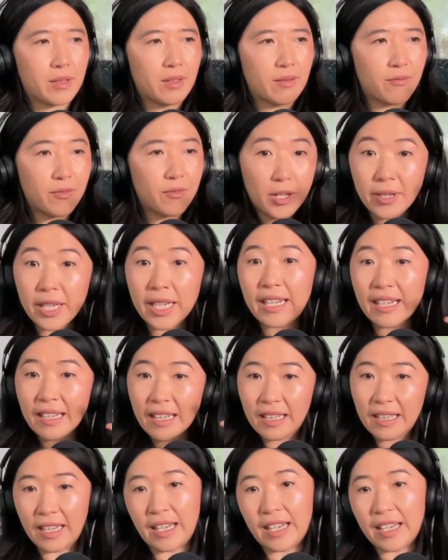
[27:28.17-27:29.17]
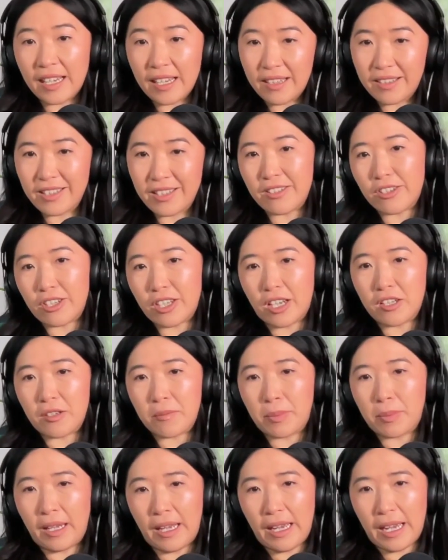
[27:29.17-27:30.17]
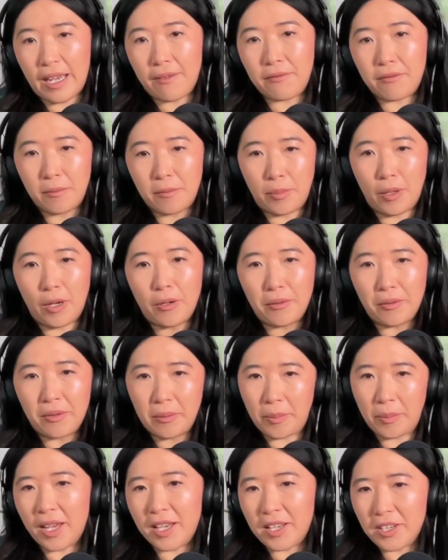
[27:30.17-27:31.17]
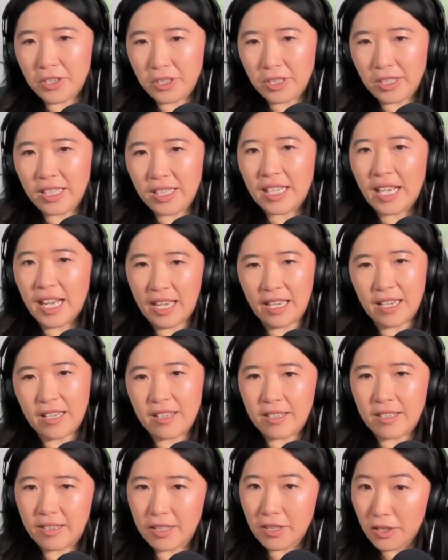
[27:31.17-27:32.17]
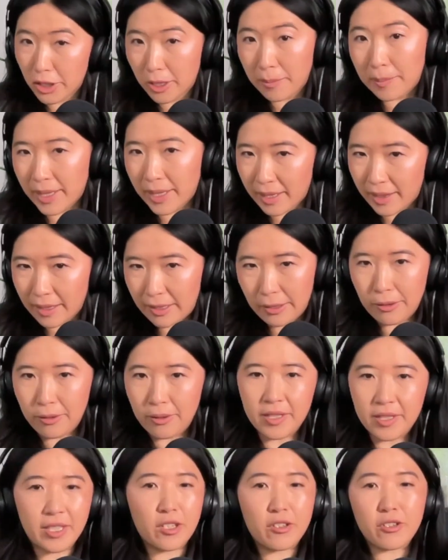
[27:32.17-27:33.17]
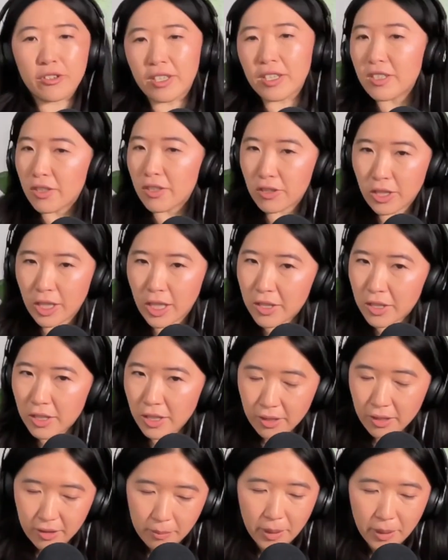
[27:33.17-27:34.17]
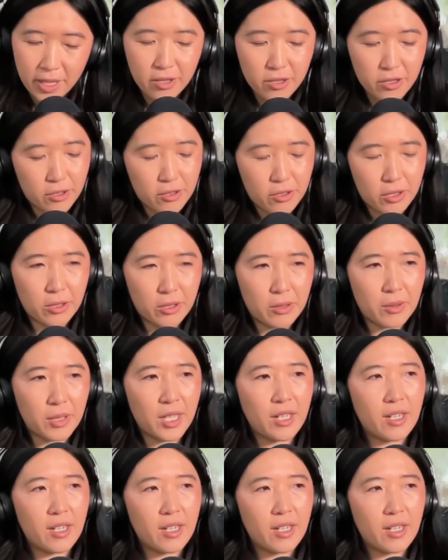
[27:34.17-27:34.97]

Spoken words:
very clear discharge plan for both the patient and the GP that you're essentially discharging the patient to.